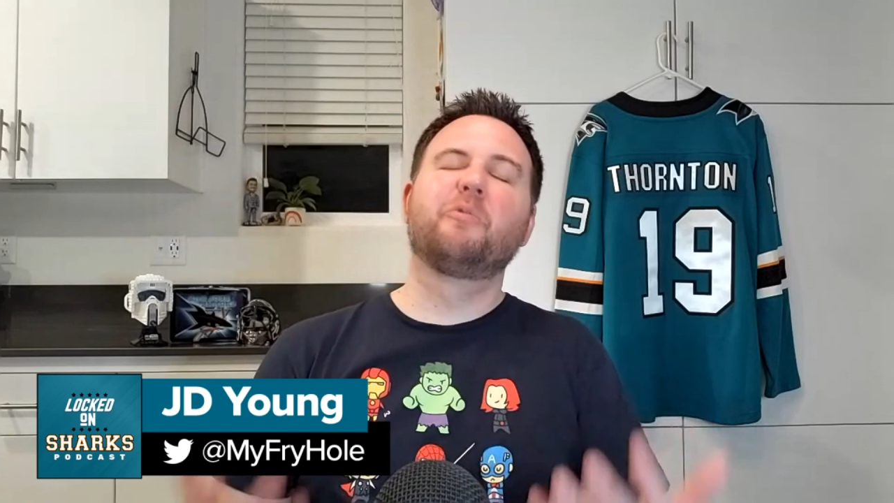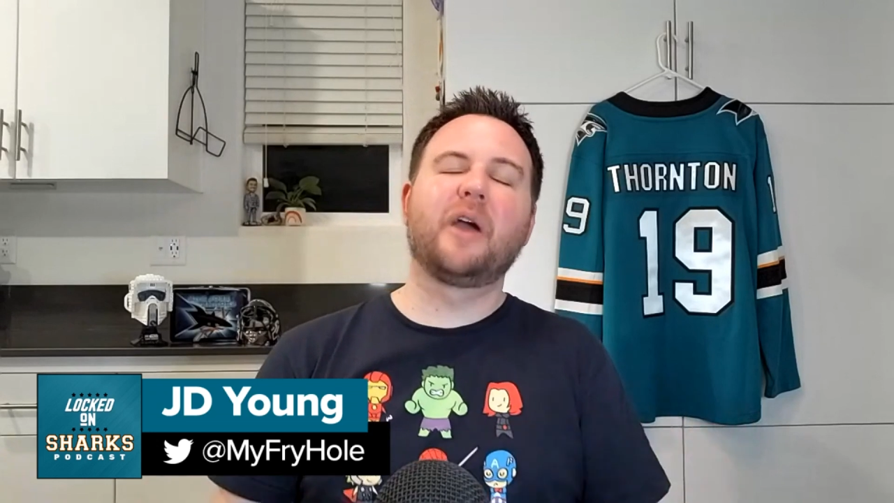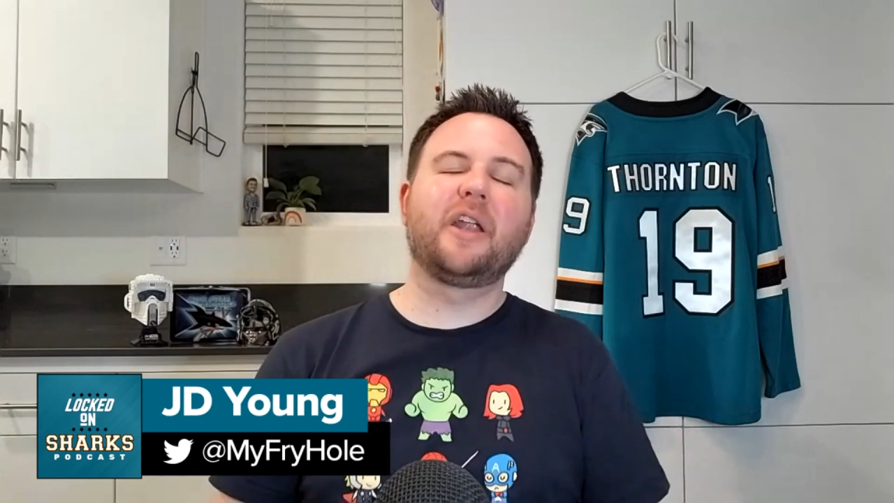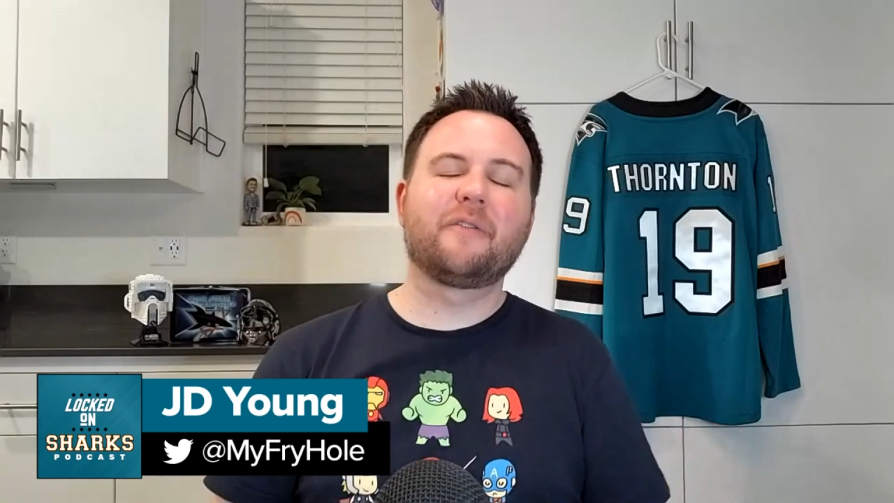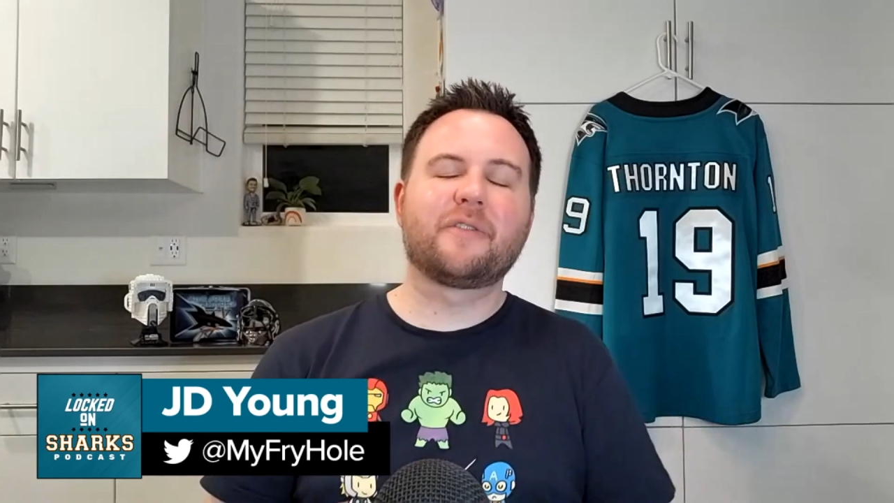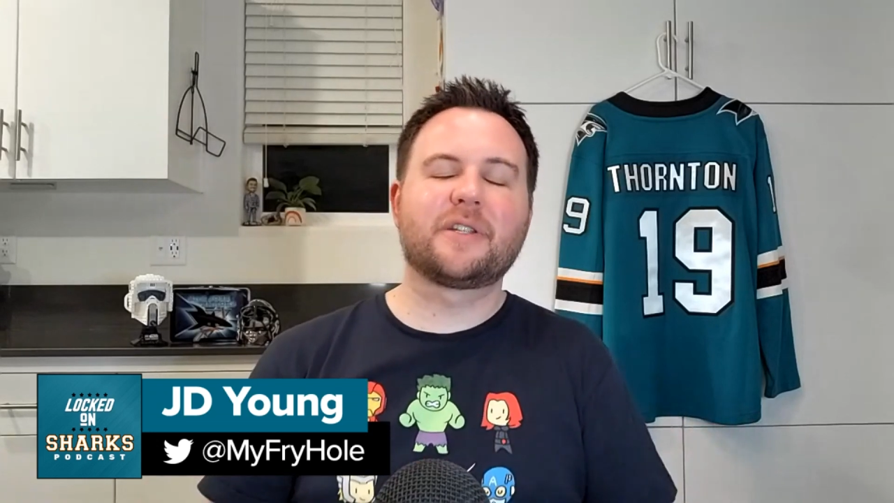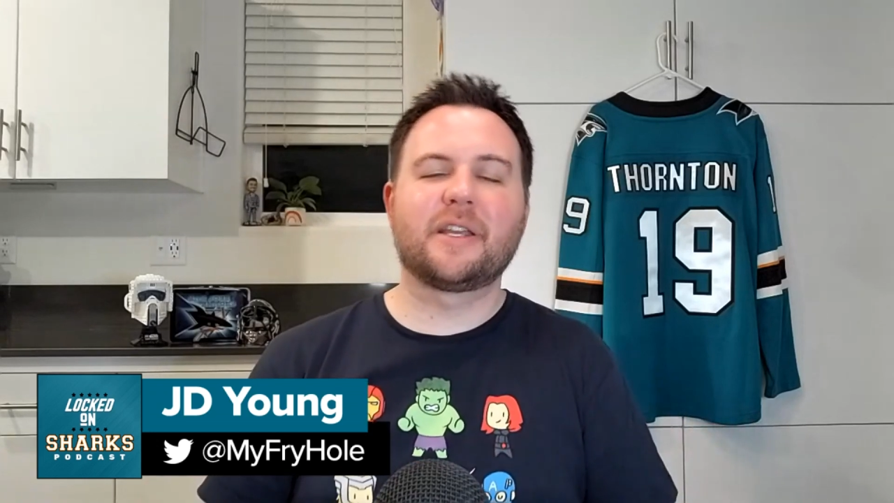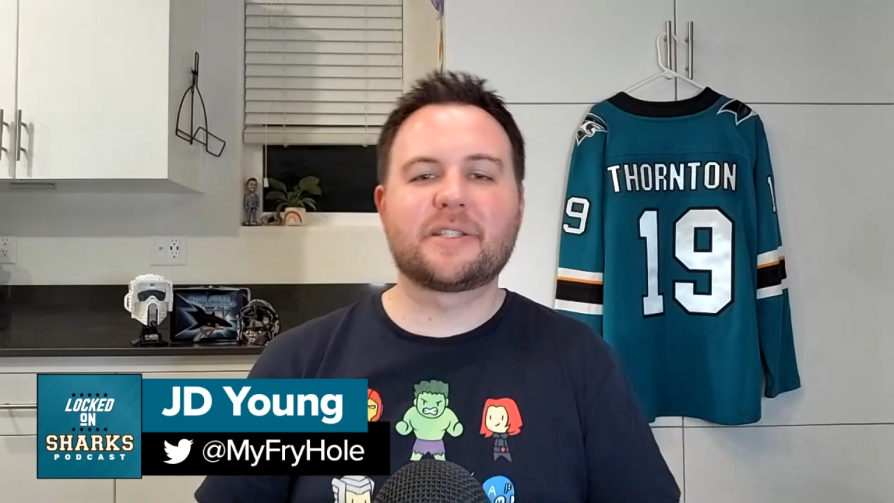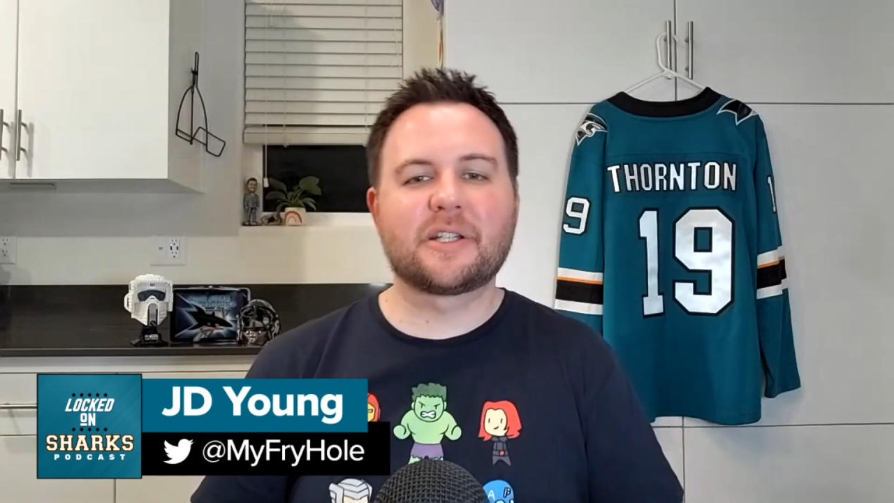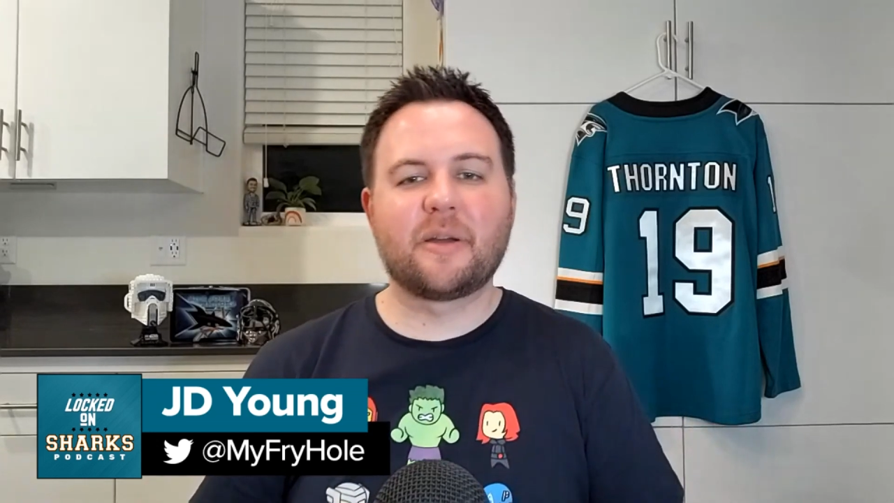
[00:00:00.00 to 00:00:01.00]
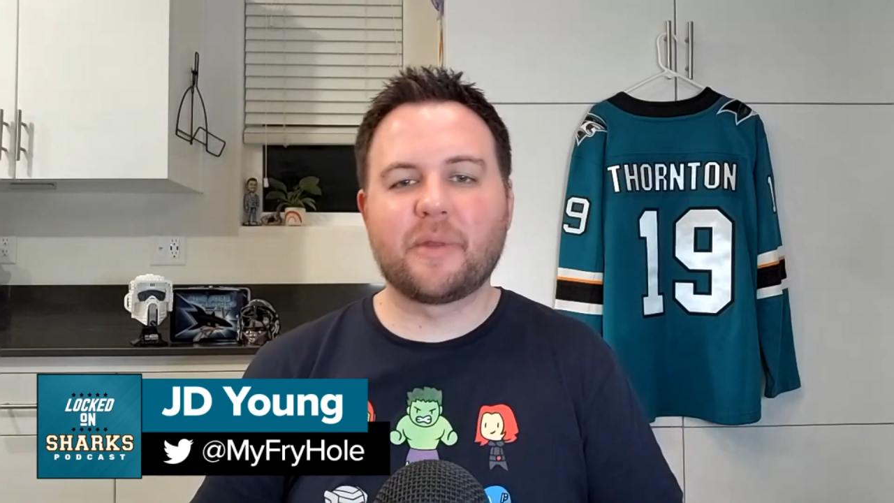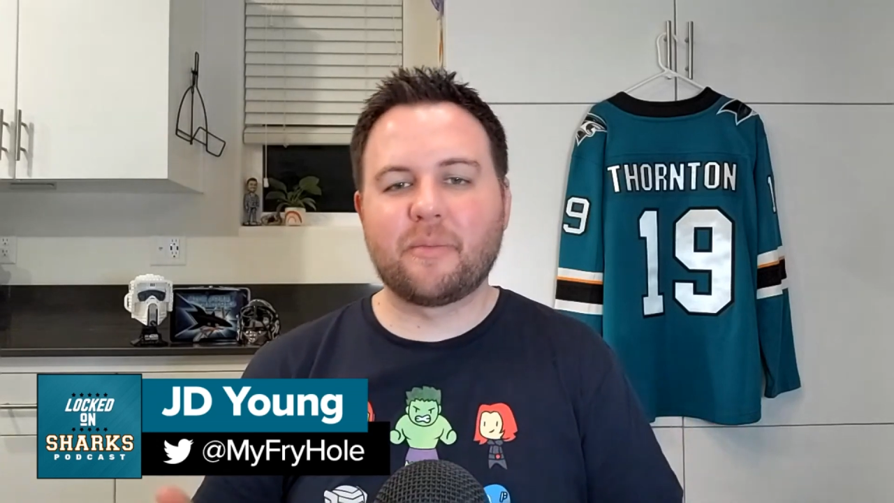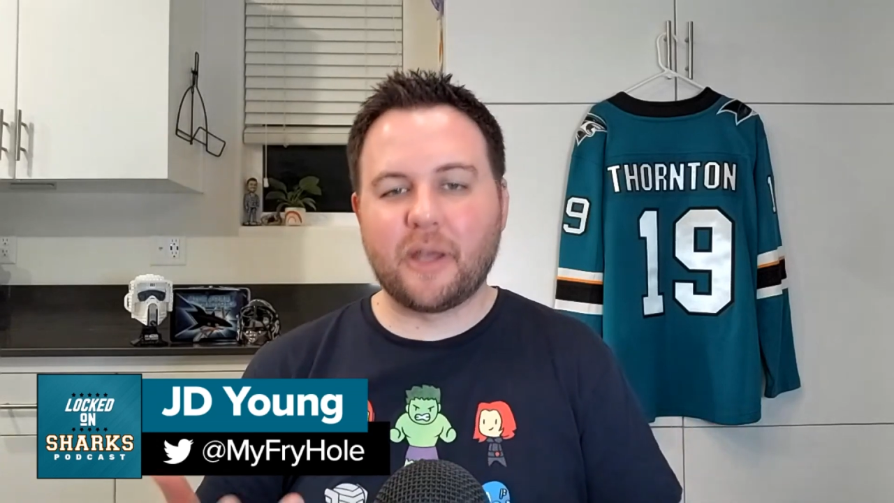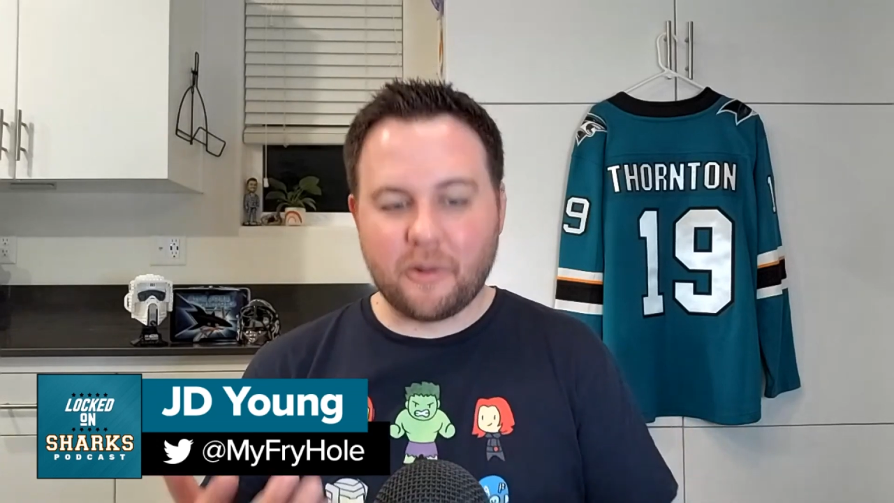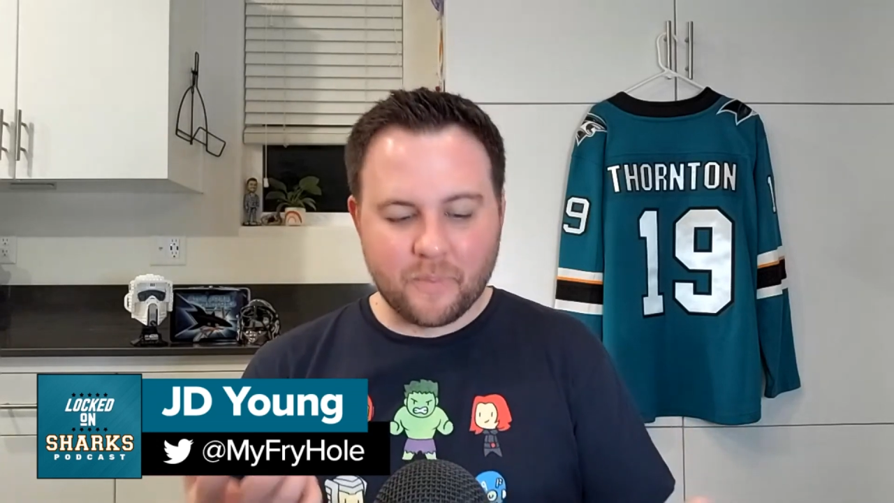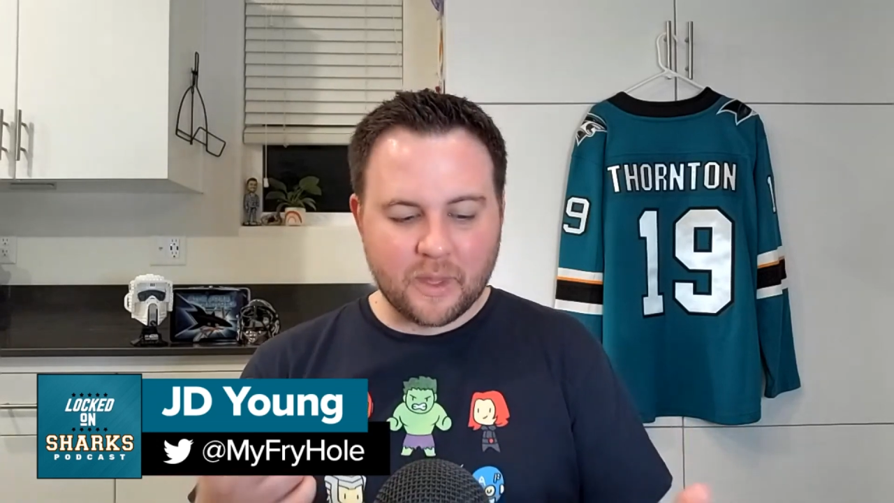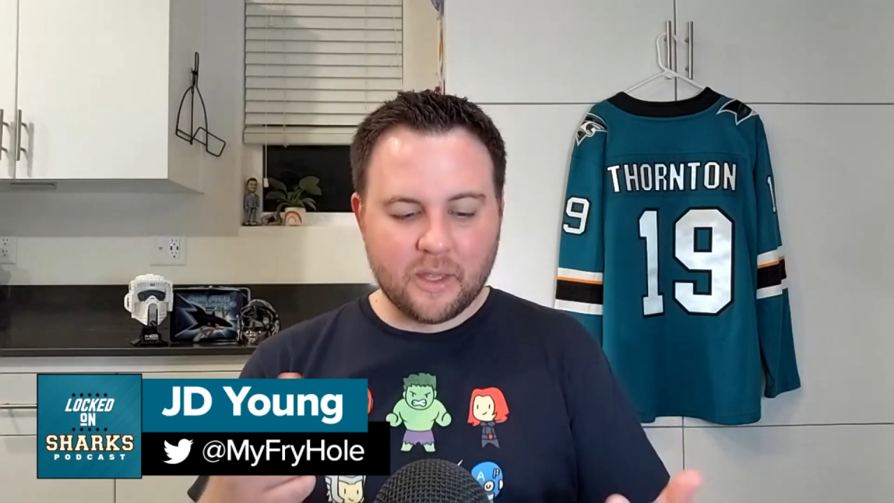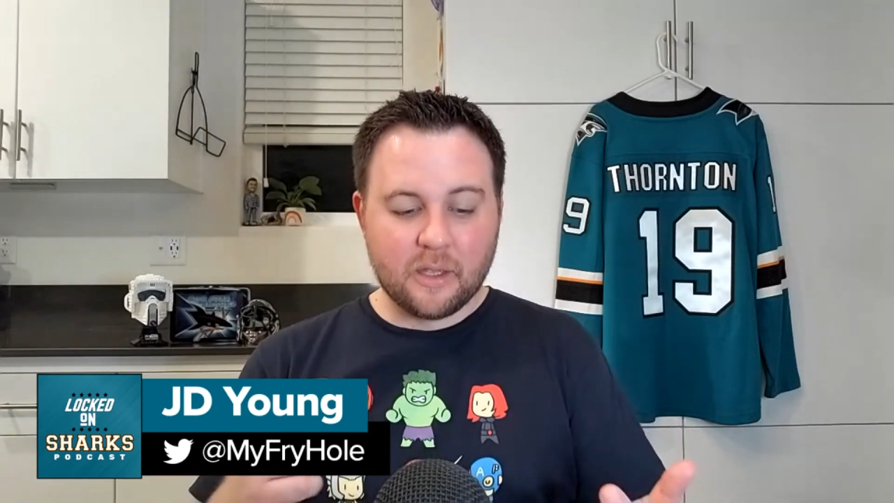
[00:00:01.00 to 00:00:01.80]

waiting for things to come in the mail,